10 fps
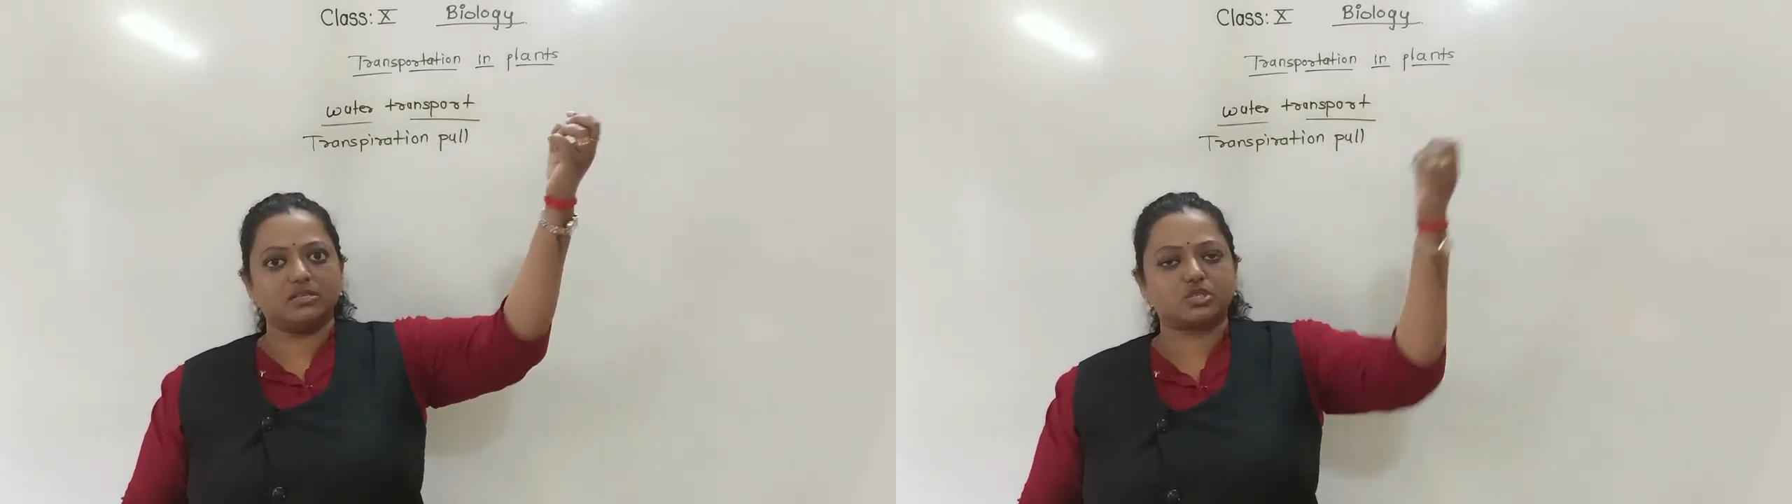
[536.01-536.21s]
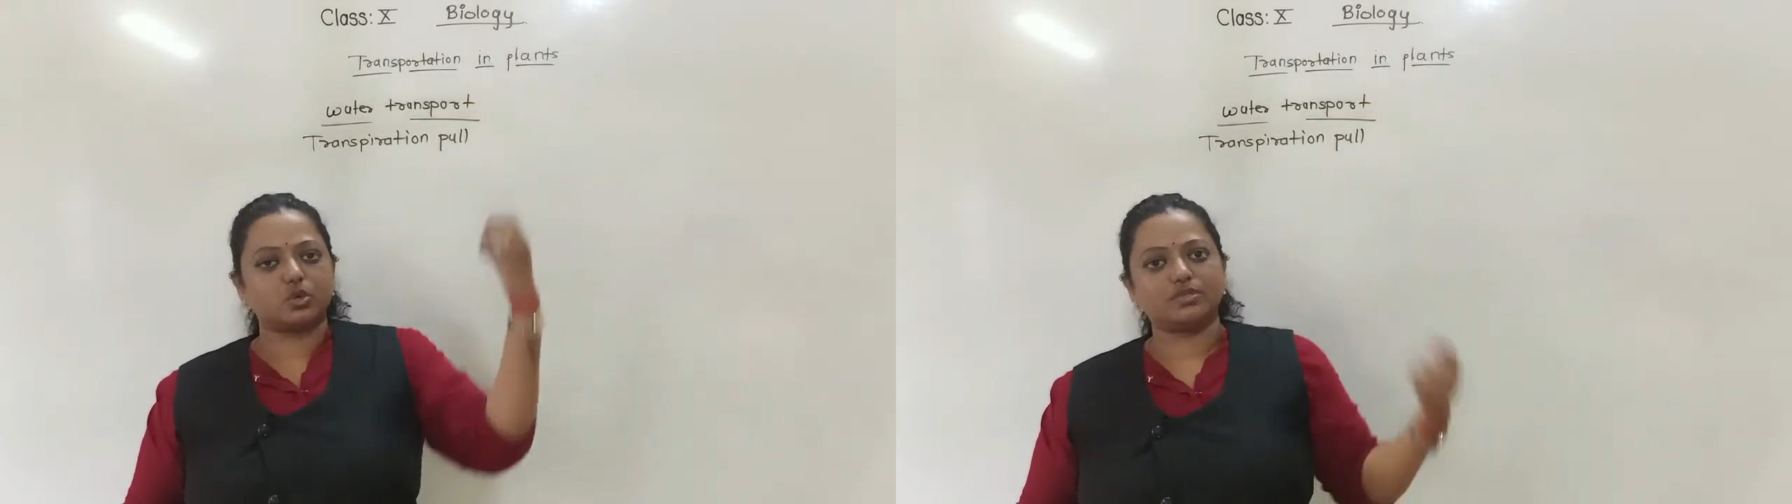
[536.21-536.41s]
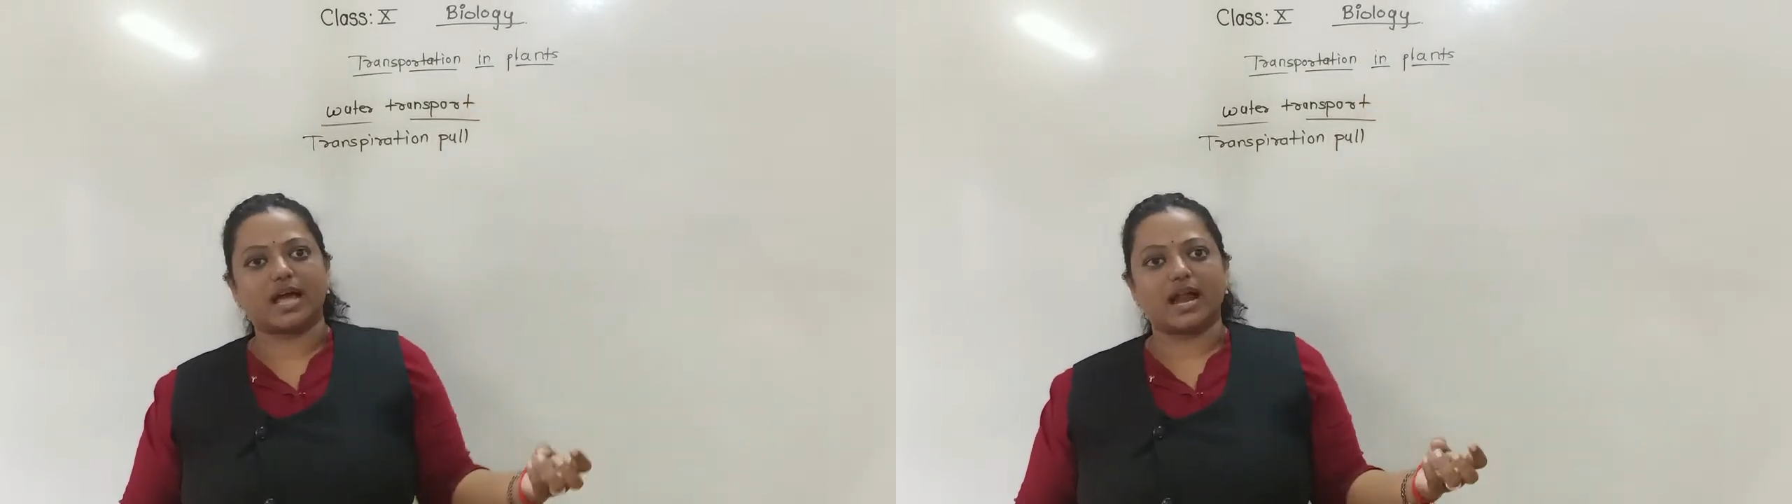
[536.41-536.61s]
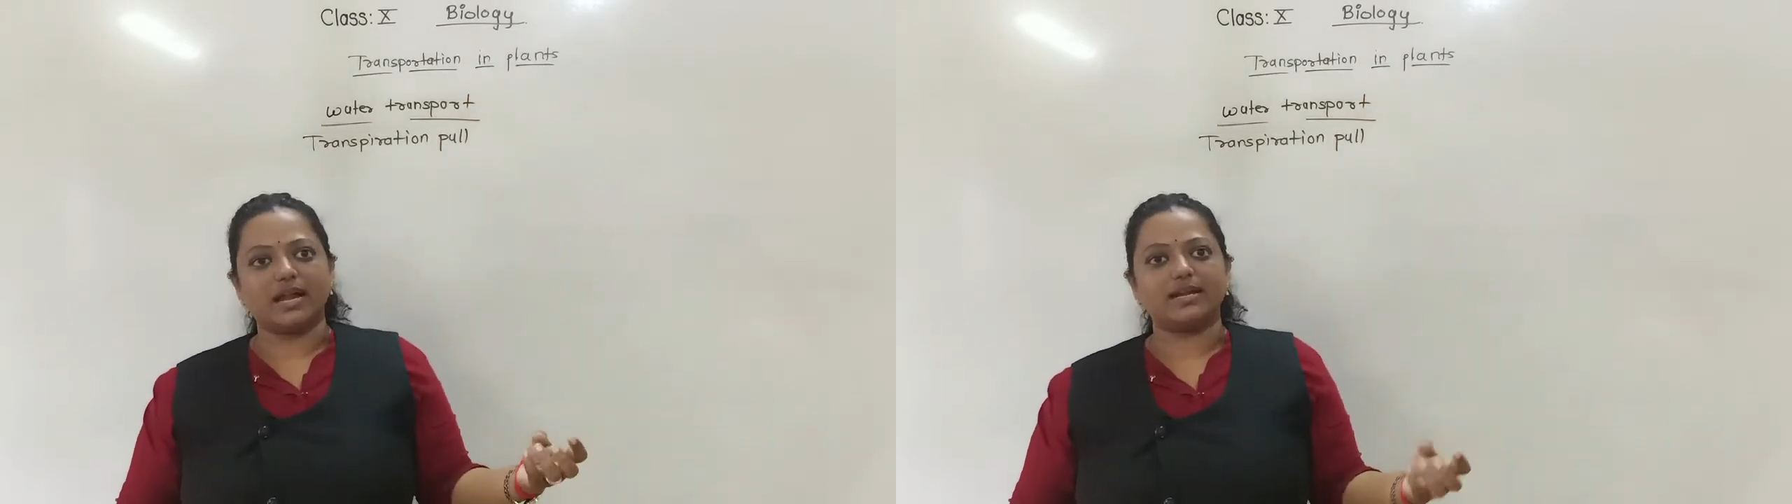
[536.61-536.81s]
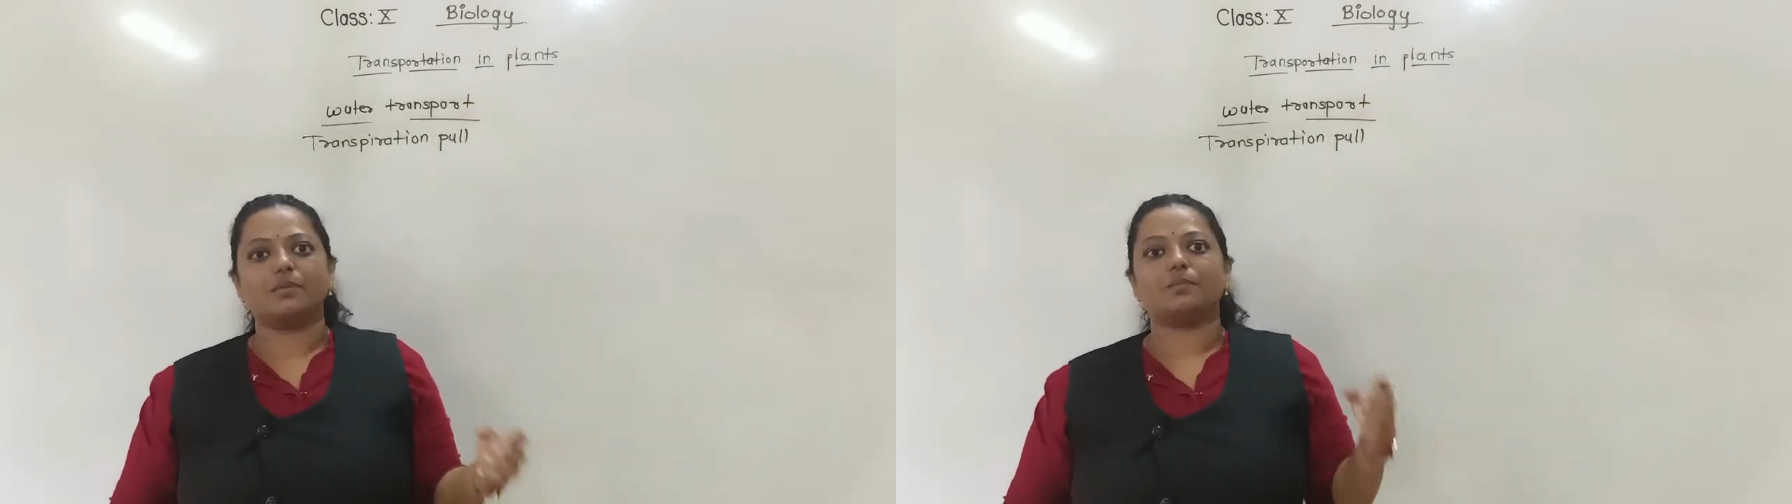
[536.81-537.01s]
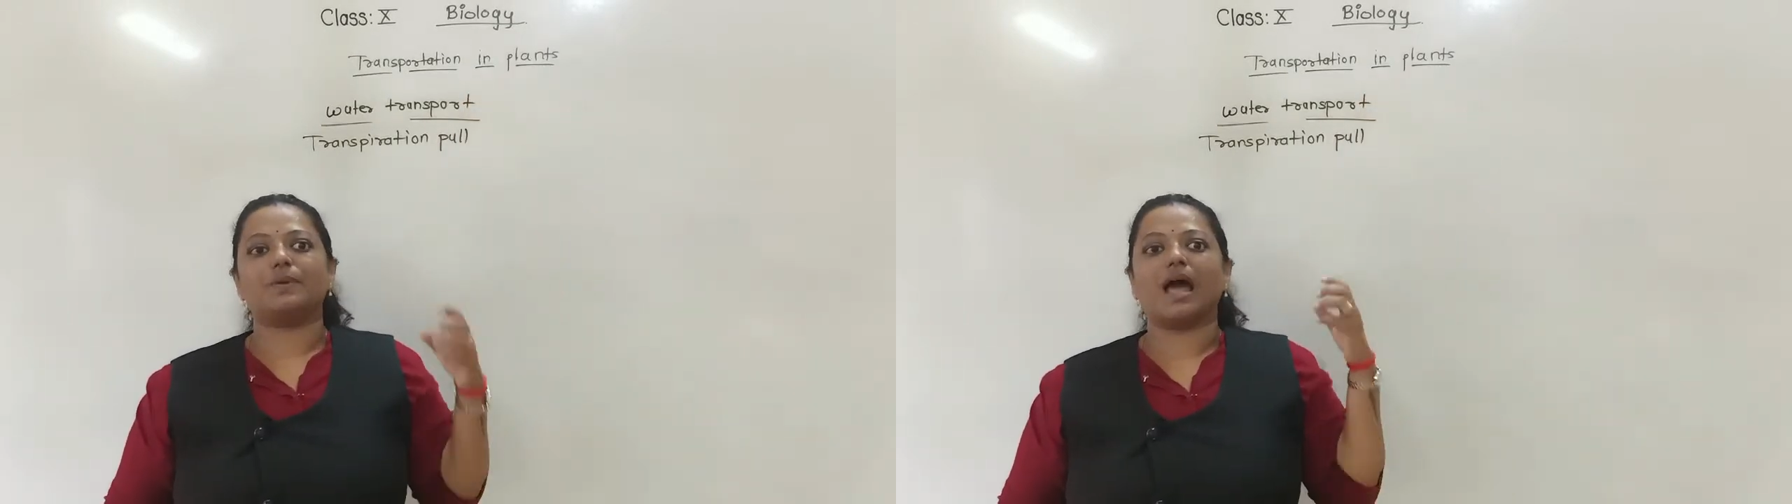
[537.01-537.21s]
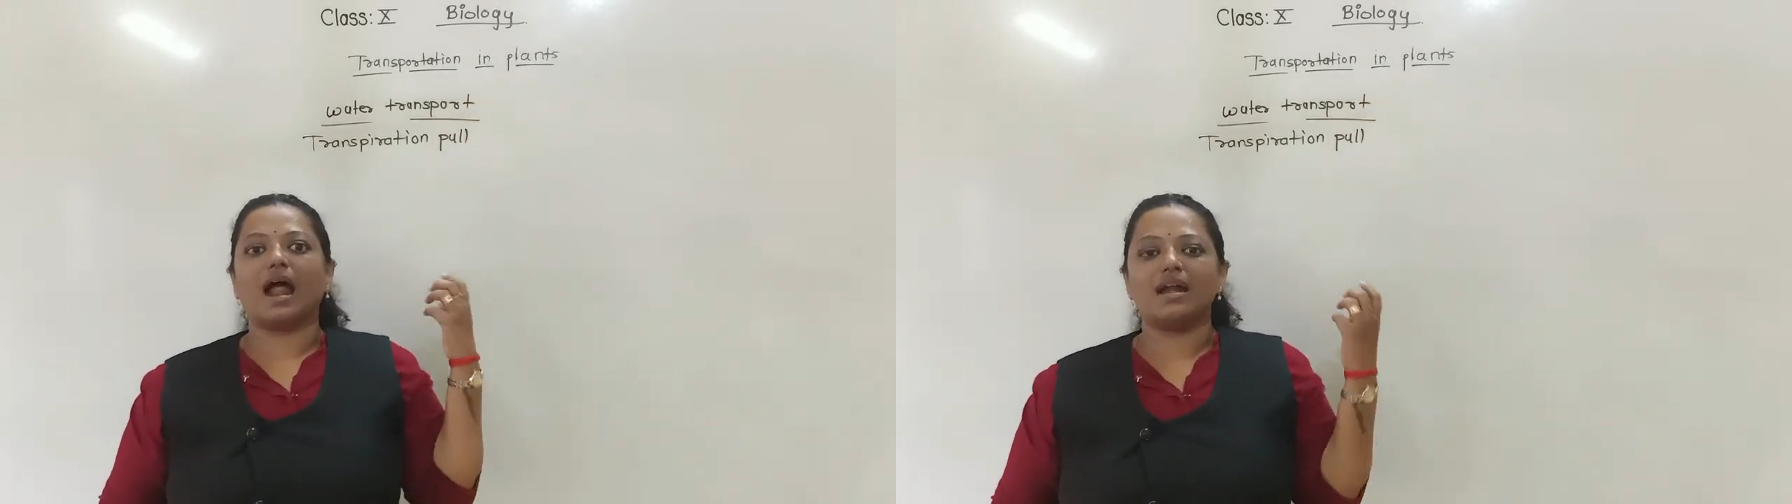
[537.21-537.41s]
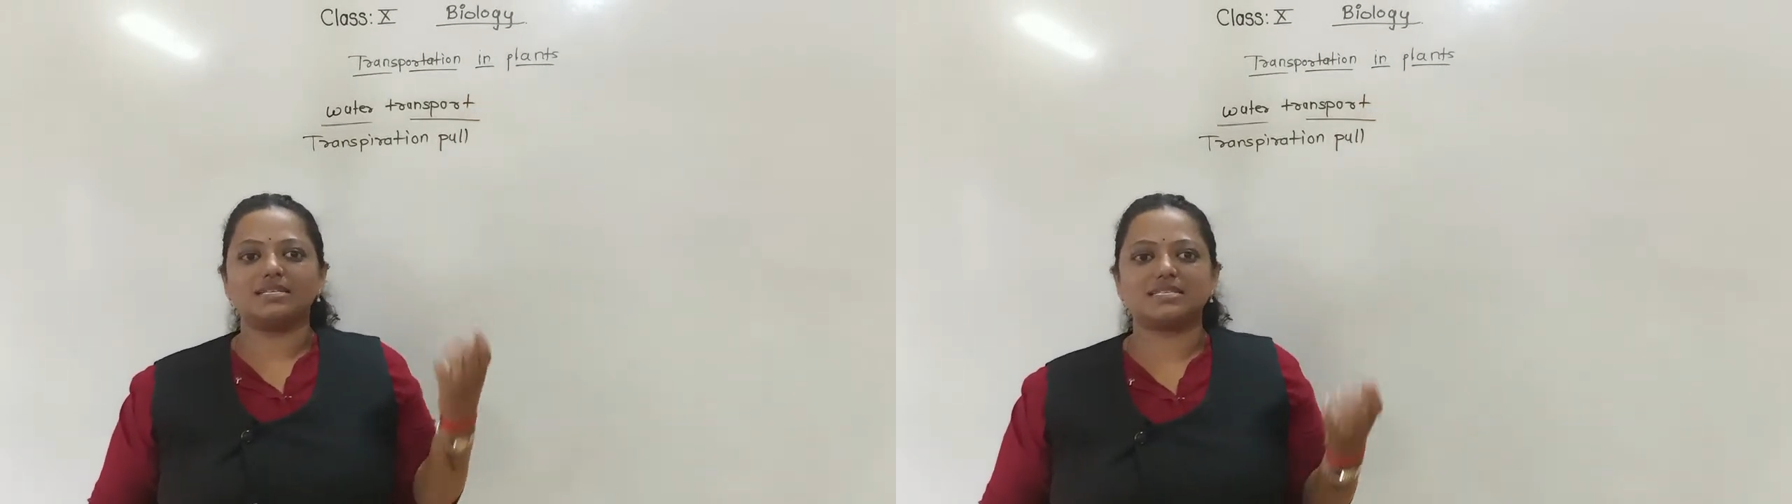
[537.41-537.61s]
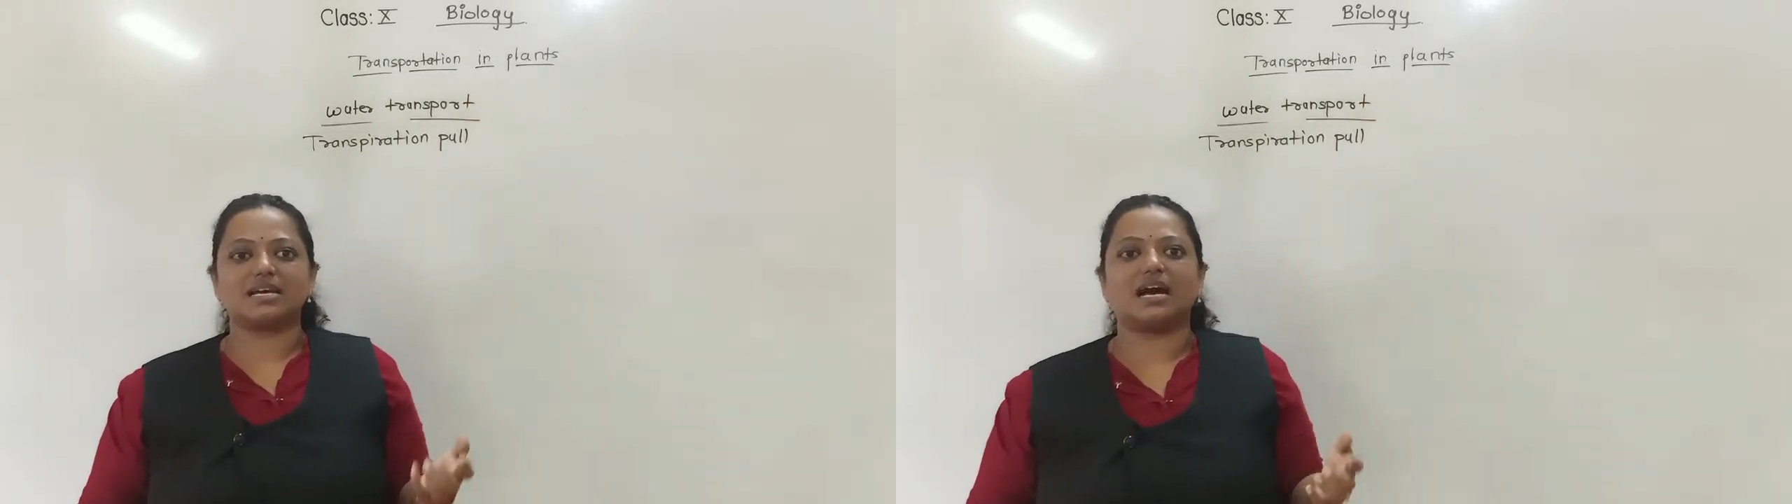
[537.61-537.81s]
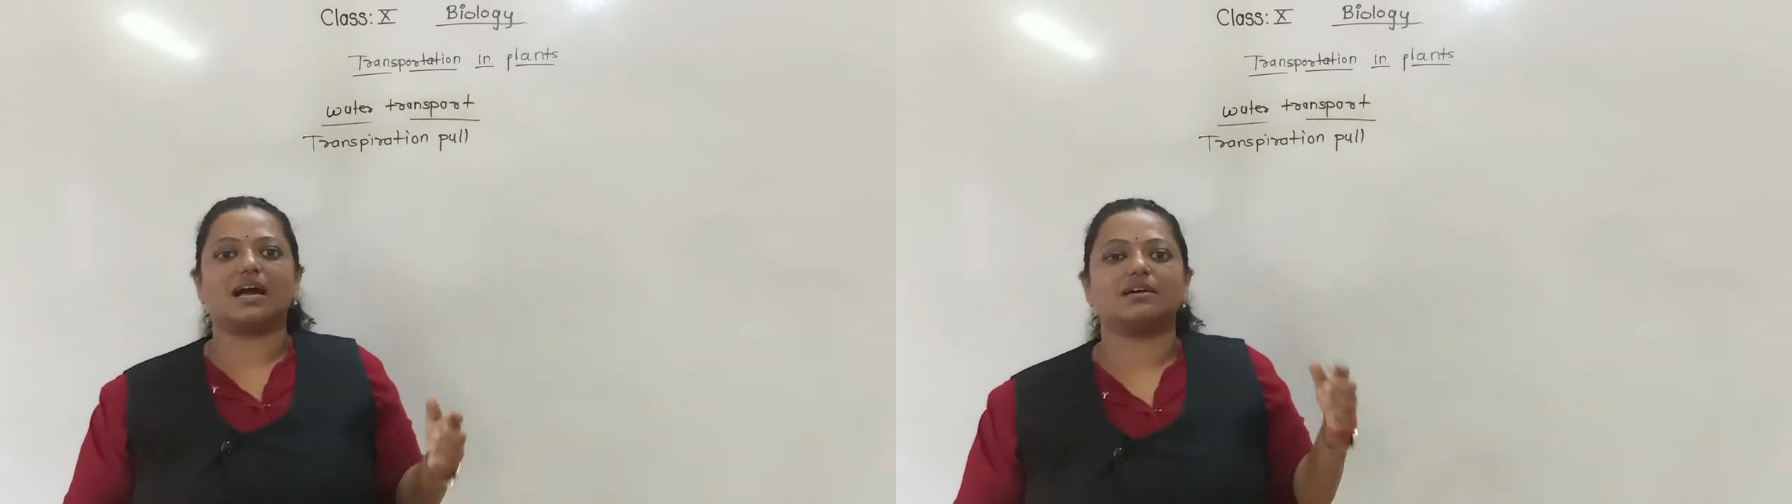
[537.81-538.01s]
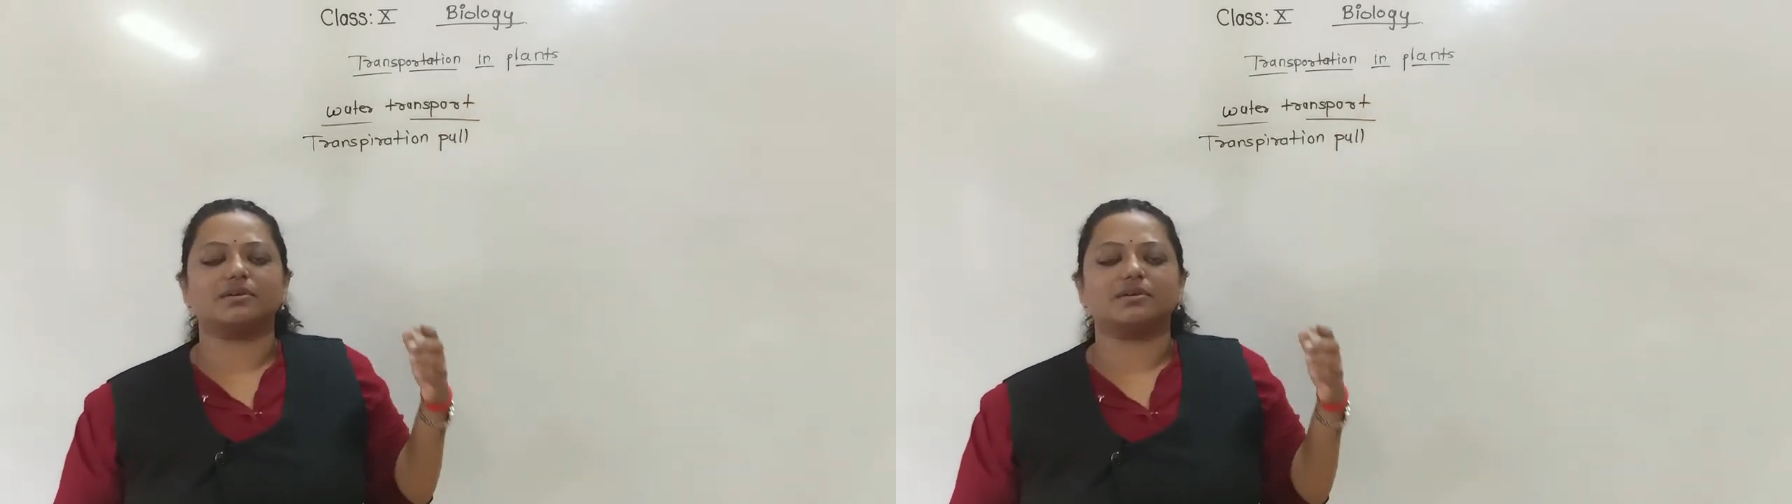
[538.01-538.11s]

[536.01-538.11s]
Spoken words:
so that plants